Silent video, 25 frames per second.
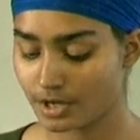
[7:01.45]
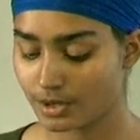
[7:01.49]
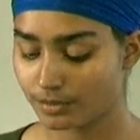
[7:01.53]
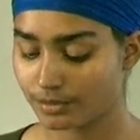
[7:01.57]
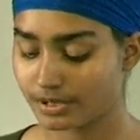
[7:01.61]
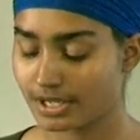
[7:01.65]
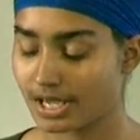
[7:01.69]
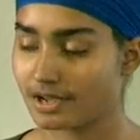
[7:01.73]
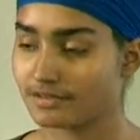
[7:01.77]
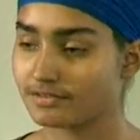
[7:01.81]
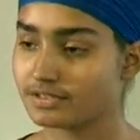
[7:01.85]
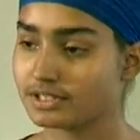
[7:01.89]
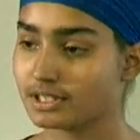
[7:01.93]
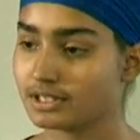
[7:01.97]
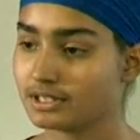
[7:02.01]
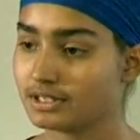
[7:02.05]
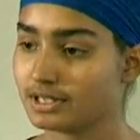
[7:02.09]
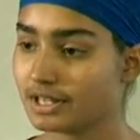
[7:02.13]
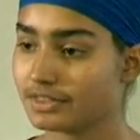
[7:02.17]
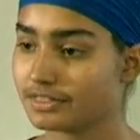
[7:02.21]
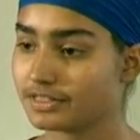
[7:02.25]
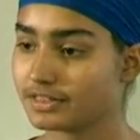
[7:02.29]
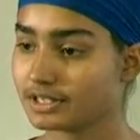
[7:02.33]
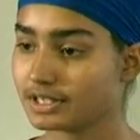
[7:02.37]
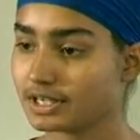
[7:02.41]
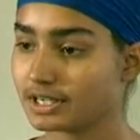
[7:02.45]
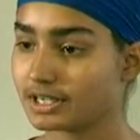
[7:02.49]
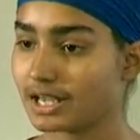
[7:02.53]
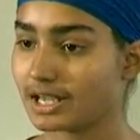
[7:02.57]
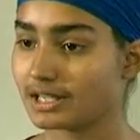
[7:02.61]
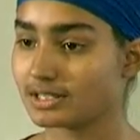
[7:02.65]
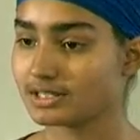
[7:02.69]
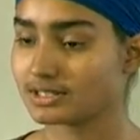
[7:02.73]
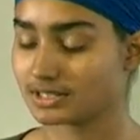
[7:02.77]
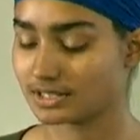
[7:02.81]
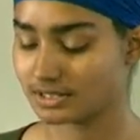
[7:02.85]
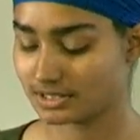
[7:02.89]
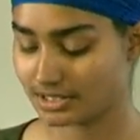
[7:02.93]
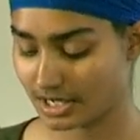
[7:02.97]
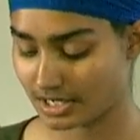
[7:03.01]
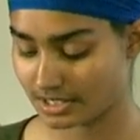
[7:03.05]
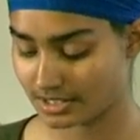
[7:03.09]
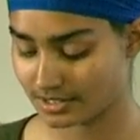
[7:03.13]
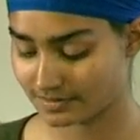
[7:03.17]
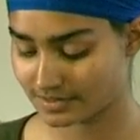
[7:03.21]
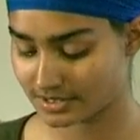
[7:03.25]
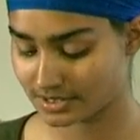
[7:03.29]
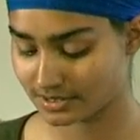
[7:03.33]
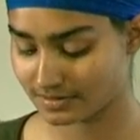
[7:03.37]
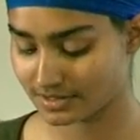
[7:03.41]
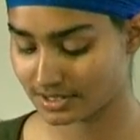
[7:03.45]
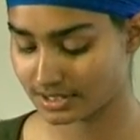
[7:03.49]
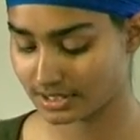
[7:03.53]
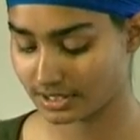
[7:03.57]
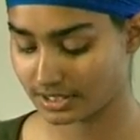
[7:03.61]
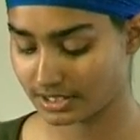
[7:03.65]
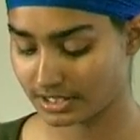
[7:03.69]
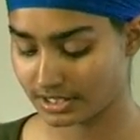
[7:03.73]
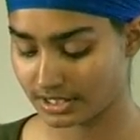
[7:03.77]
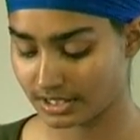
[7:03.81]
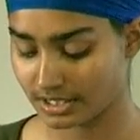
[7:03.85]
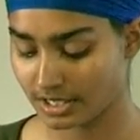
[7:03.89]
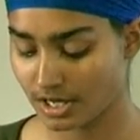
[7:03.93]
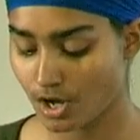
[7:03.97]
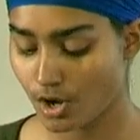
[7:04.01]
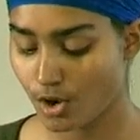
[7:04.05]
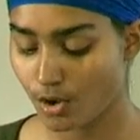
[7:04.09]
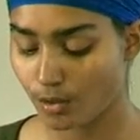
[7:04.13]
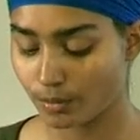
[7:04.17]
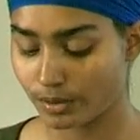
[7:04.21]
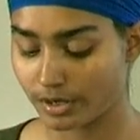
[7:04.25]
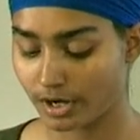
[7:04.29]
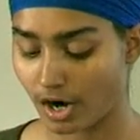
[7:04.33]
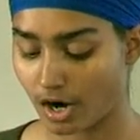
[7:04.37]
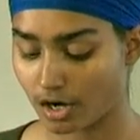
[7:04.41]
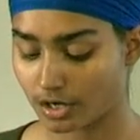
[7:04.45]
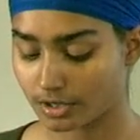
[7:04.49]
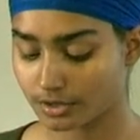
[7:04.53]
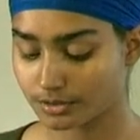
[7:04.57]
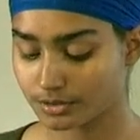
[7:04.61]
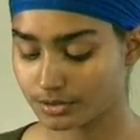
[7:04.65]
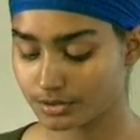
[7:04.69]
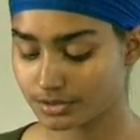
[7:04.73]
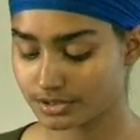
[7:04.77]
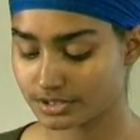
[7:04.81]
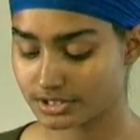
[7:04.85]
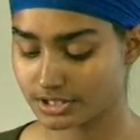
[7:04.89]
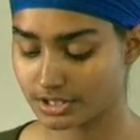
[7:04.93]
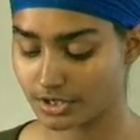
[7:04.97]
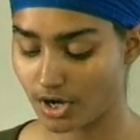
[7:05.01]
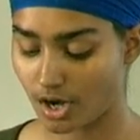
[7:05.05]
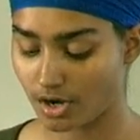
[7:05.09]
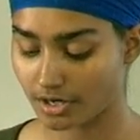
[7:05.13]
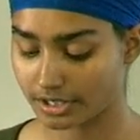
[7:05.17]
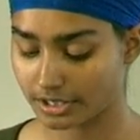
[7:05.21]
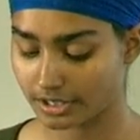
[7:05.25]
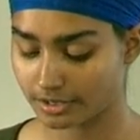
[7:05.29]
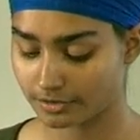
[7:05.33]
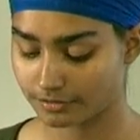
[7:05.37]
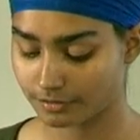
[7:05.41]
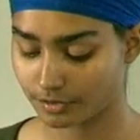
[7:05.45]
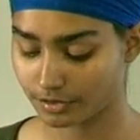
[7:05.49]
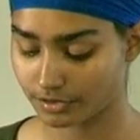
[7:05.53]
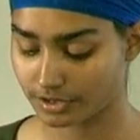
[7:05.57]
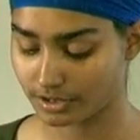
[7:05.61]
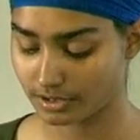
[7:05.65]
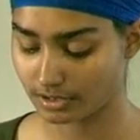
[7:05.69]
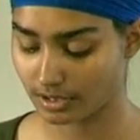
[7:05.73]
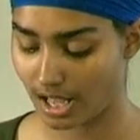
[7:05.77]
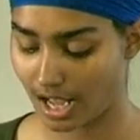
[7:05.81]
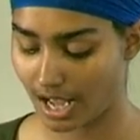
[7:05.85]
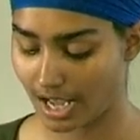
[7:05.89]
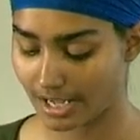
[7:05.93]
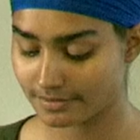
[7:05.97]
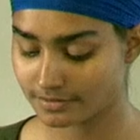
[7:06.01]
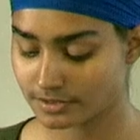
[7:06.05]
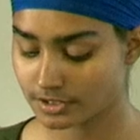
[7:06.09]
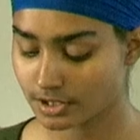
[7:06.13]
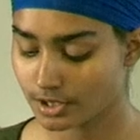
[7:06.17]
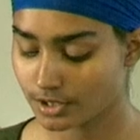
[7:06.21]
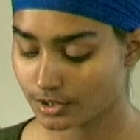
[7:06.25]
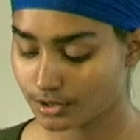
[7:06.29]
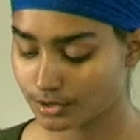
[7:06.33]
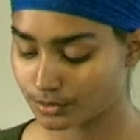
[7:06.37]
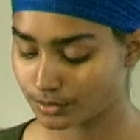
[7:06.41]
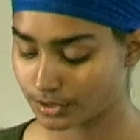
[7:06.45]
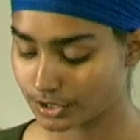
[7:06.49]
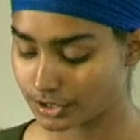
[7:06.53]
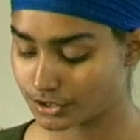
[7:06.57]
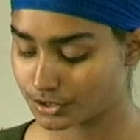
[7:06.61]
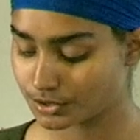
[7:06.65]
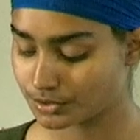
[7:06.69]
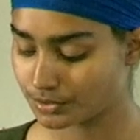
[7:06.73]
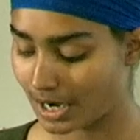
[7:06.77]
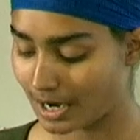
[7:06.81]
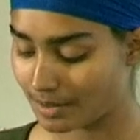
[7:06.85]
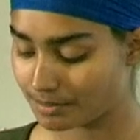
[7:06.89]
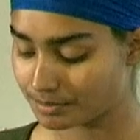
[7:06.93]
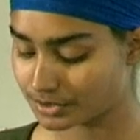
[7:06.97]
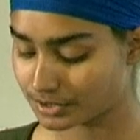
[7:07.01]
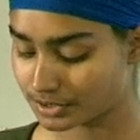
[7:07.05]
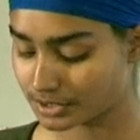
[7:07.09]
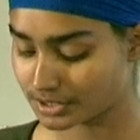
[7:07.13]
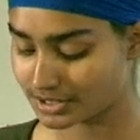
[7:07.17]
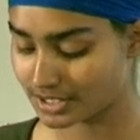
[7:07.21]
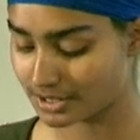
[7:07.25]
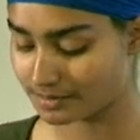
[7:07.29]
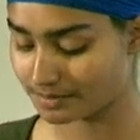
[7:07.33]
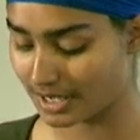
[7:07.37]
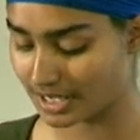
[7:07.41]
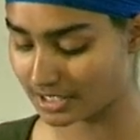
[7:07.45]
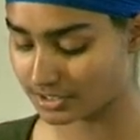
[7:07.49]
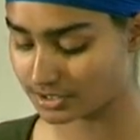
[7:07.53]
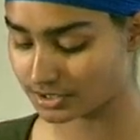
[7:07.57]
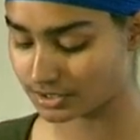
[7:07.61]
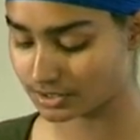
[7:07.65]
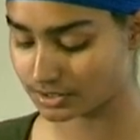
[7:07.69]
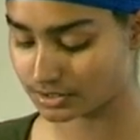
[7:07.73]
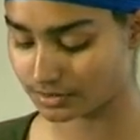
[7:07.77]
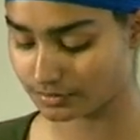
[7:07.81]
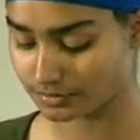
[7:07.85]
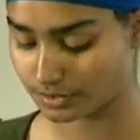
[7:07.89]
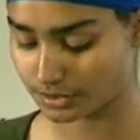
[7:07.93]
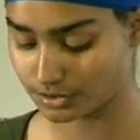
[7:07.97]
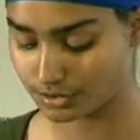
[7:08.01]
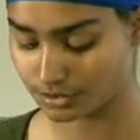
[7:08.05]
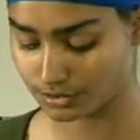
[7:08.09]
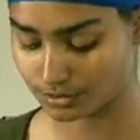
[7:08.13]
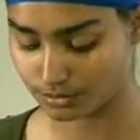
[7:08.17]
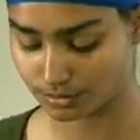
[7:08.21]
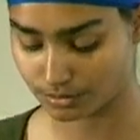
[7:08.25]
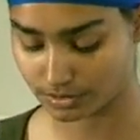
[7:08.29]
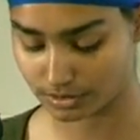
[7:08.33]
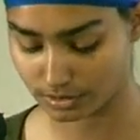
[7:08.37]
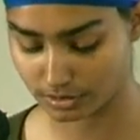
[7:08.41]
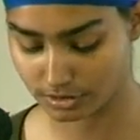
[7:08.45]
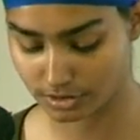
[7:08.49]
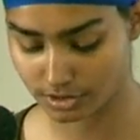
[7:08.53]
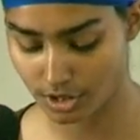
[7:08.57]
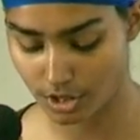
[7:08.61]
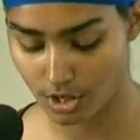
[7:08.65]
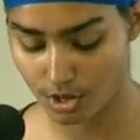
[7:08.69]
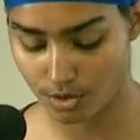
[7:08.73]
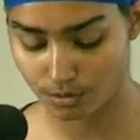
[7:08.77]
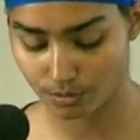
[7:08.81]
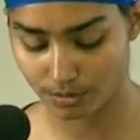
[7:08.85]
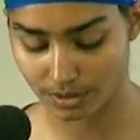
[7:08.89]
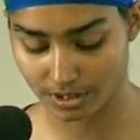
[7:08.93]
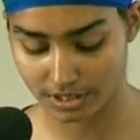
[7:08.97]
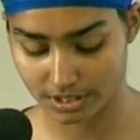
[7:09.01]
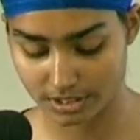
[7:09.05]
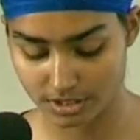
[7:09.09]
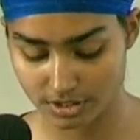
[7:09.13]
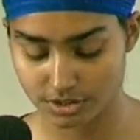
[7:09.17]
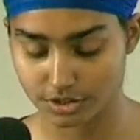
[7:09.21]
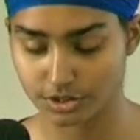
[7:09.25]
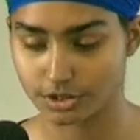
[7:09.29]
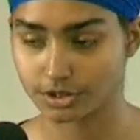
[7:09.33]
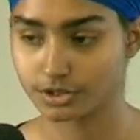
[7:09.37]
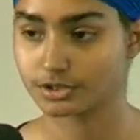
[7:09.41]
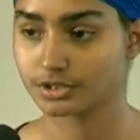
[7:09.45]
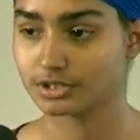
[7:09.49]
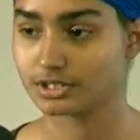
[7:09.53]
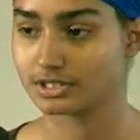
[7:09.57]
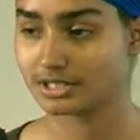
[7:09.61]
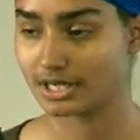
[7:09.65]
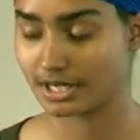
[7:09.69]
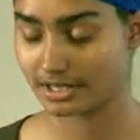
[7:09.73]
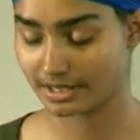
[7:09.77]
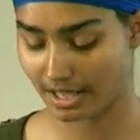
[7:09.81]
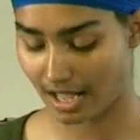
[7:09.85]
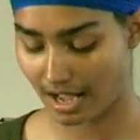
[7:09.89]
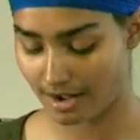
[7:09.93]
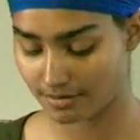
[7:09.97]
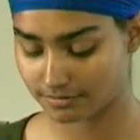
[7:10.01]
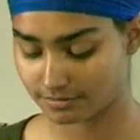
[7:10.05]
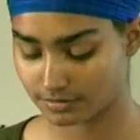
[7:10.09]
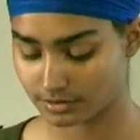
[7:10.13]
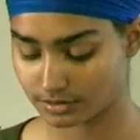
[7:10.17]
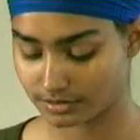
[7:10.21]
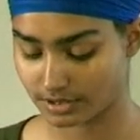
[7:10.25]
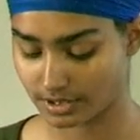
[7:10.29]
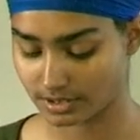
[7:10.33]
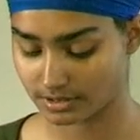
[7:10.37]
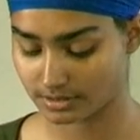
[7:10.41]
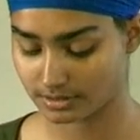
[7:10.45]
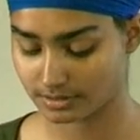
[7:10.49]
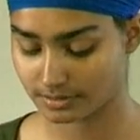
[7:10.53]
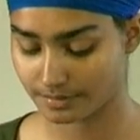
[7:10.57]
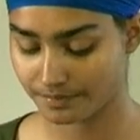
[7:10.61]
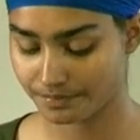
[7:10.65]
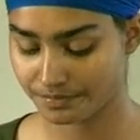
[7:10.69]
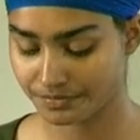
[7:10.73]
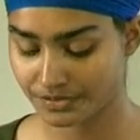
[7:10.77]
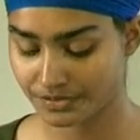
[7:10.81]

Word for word: We have done nothing against the tenets of Sikhi. When our gurus did not care for their lives, who were true emperors and masters of the two worlds, what concern could death have for us?